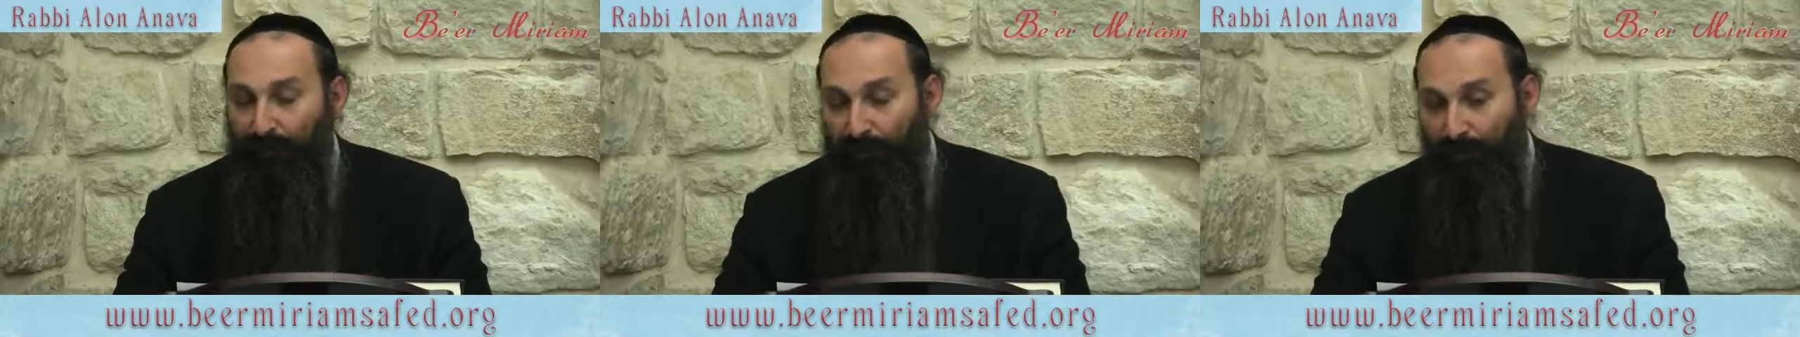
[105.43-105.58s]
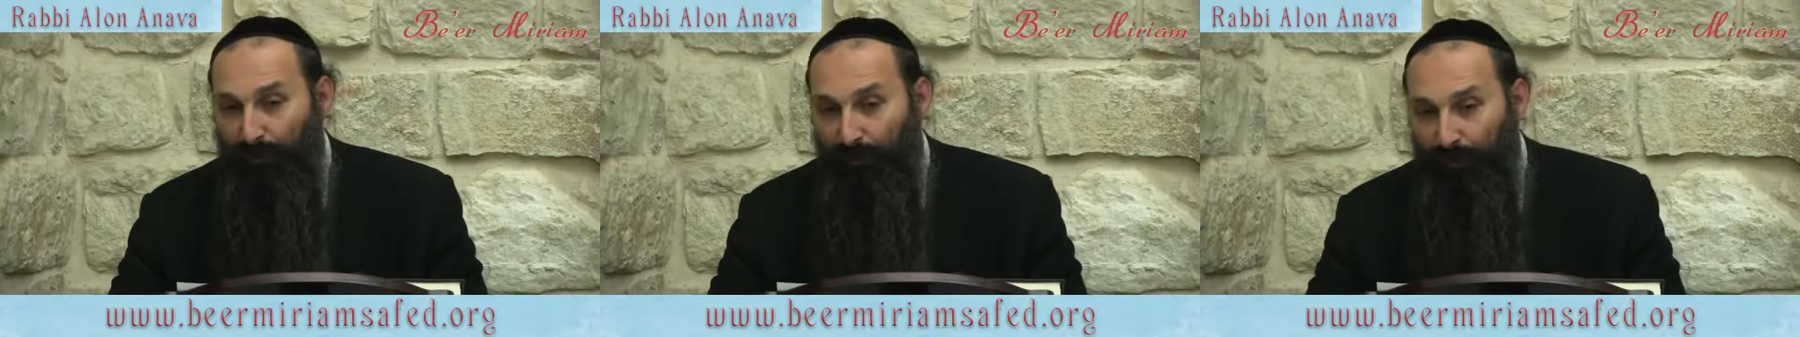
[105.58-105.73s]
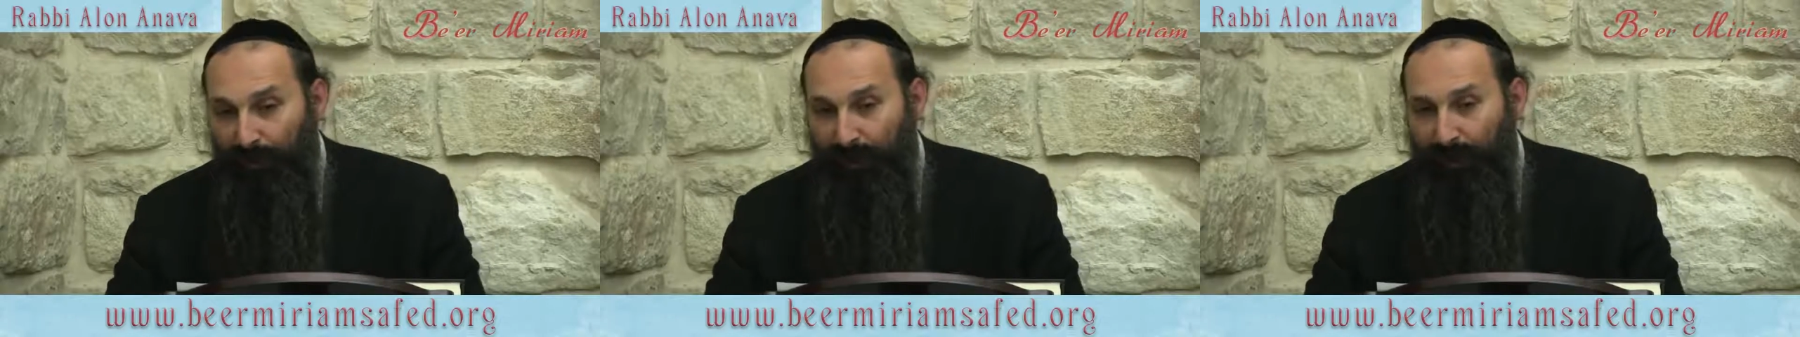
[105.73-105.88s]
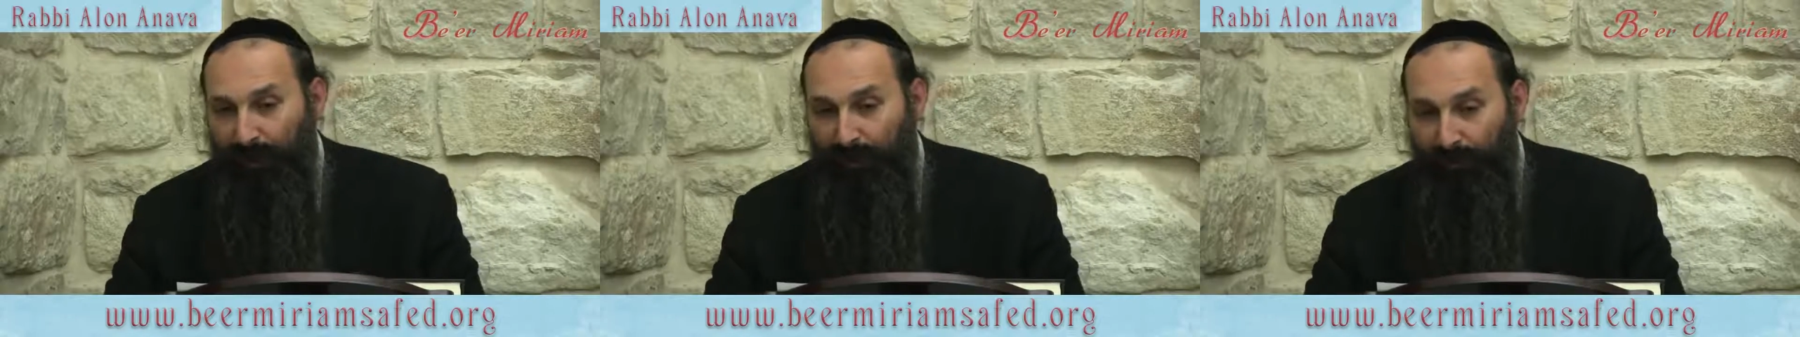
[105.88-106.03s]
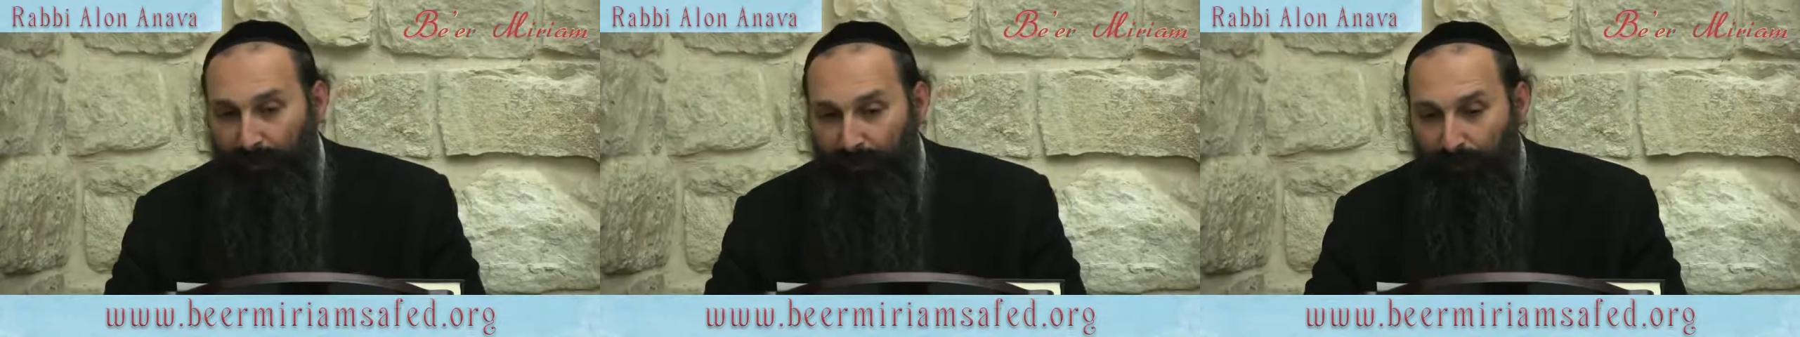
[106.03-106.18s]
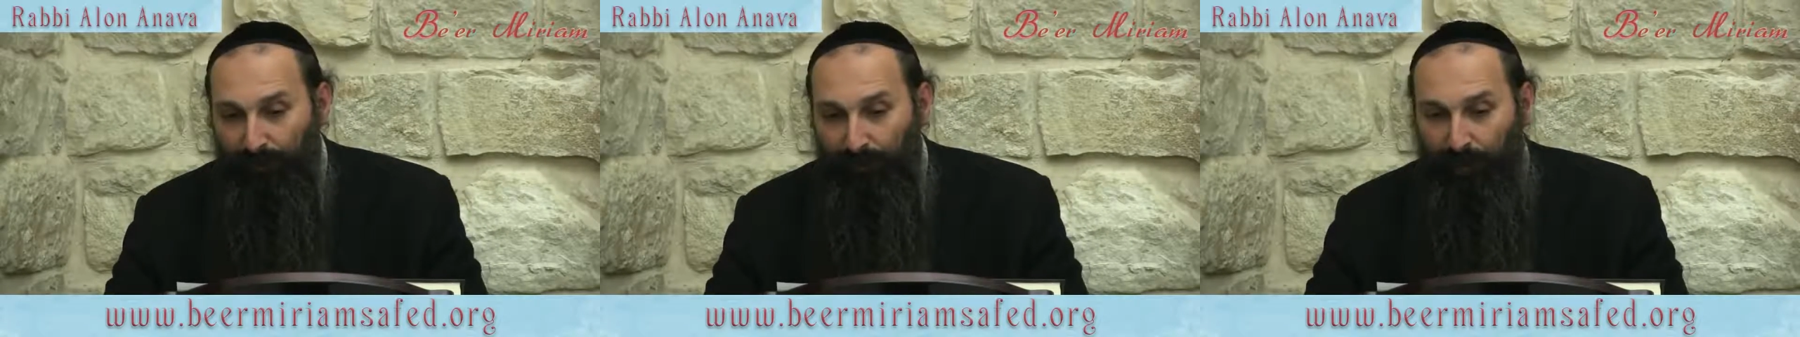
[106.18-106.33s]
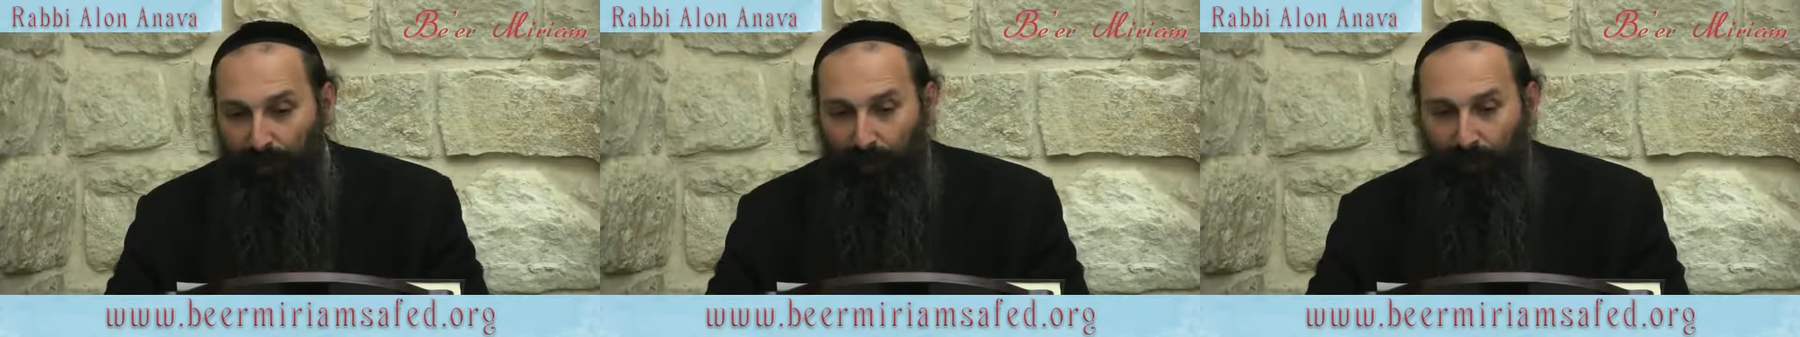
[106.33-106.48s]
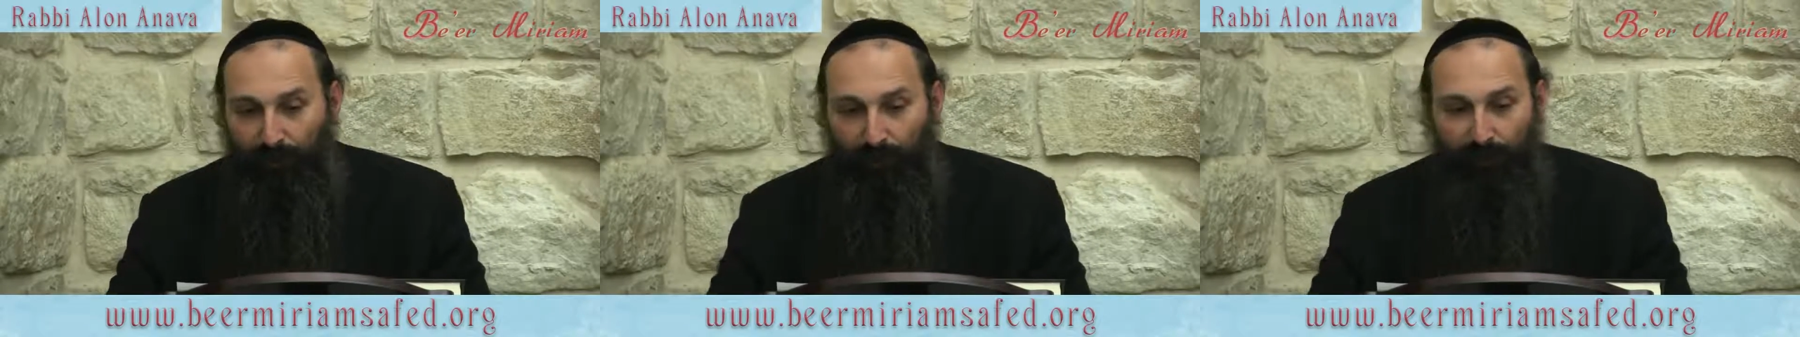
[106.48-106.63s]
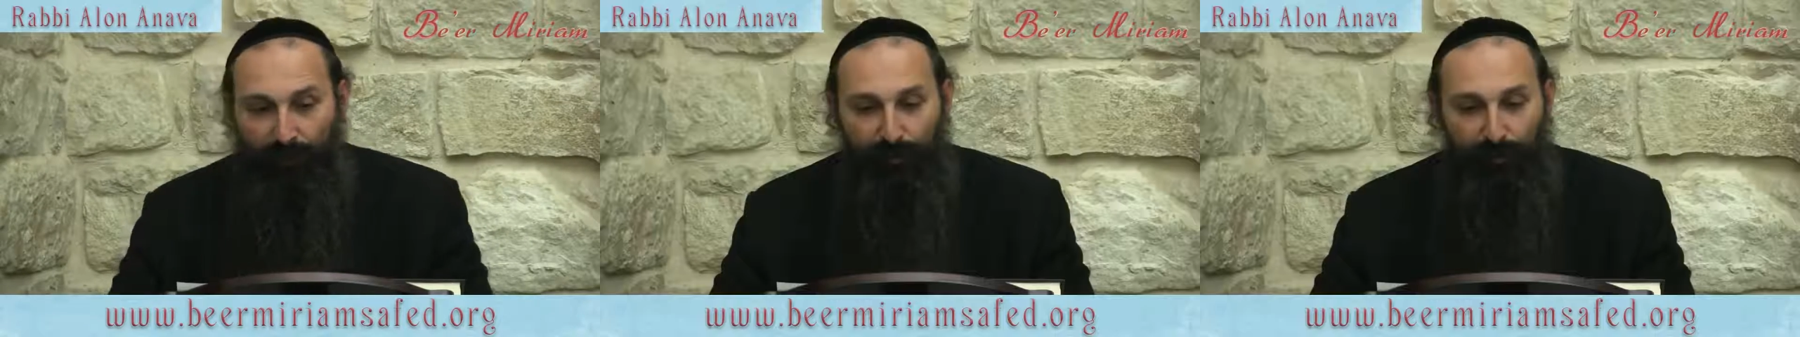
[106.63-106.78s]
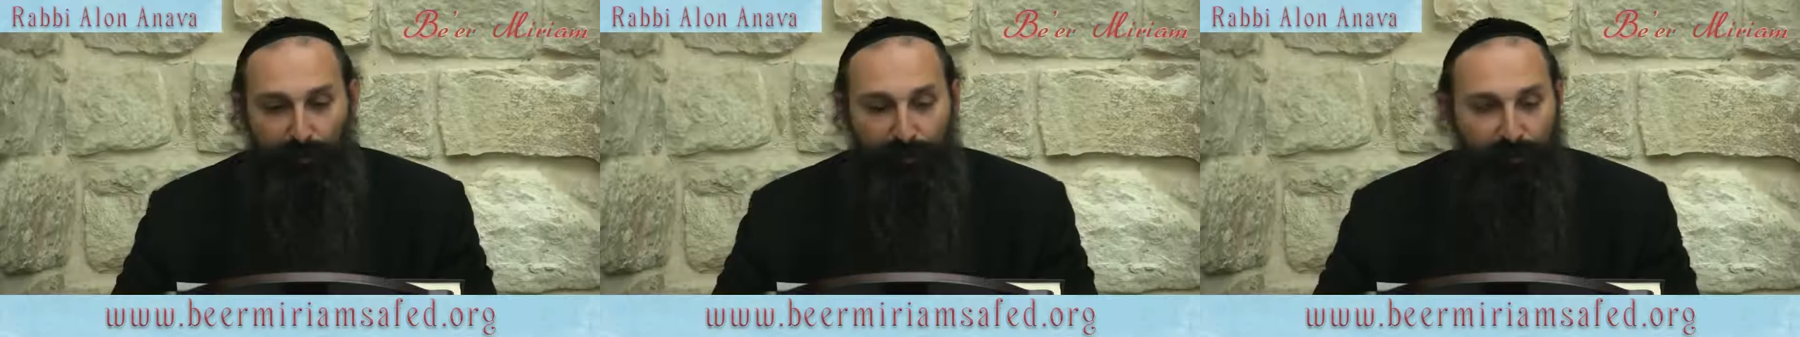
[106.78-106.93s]
to win and to conquer,
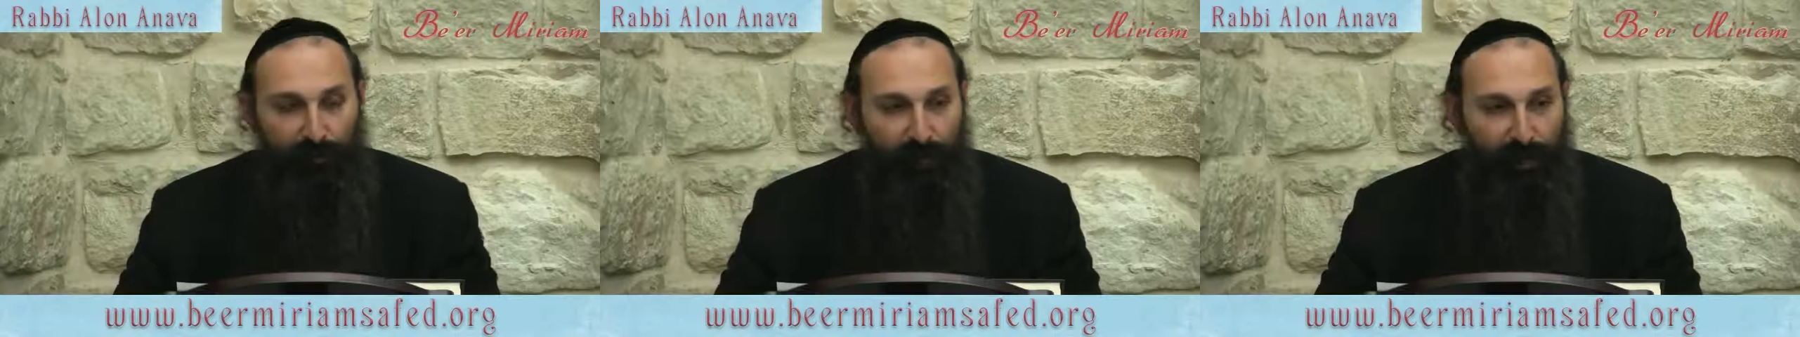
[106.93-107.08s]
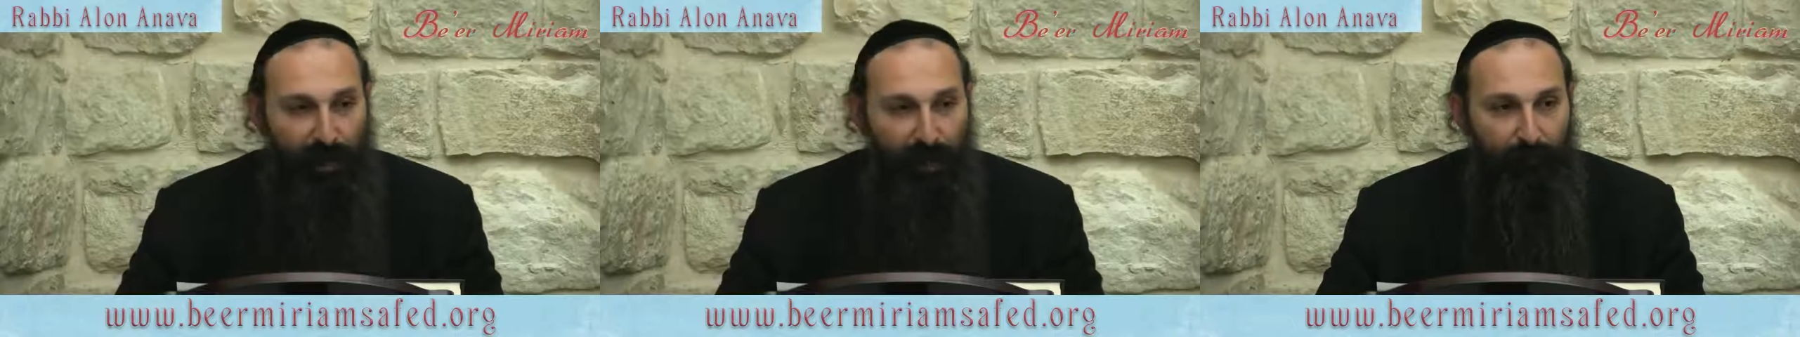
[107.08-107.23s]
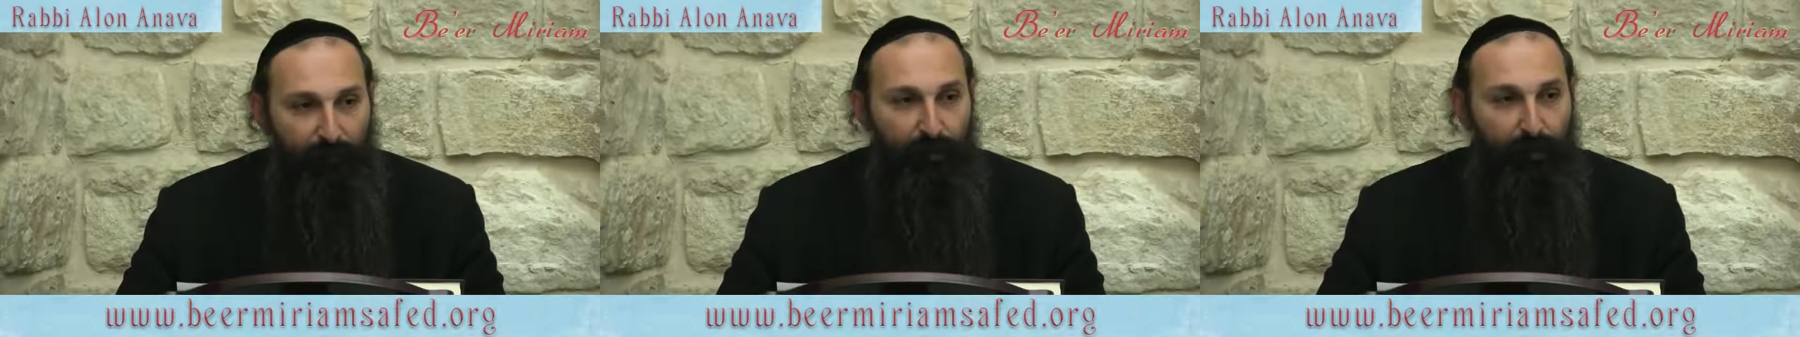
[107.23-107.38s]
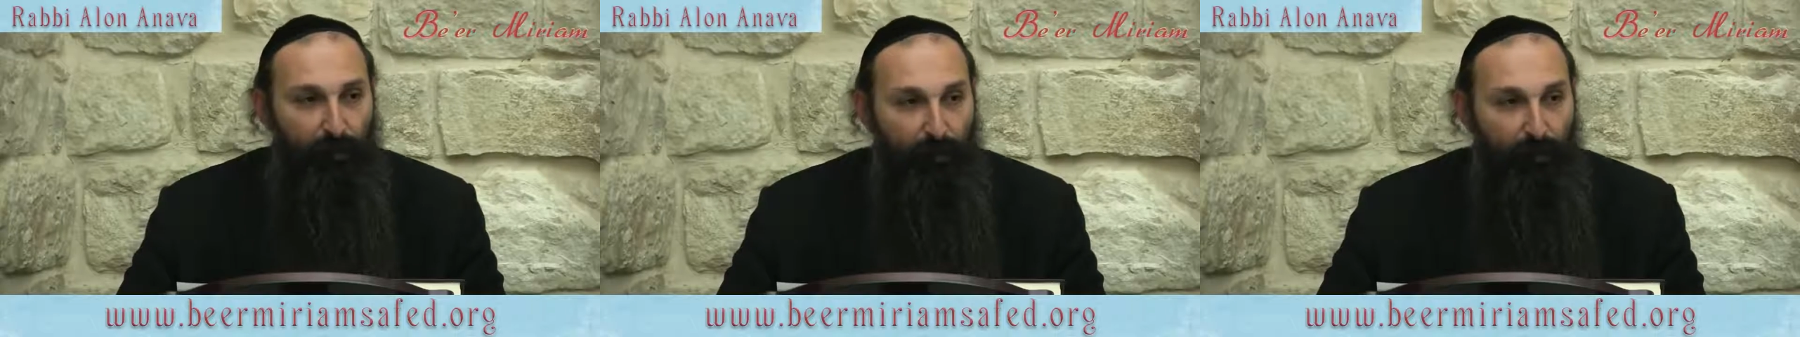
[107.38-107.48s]
to overcome,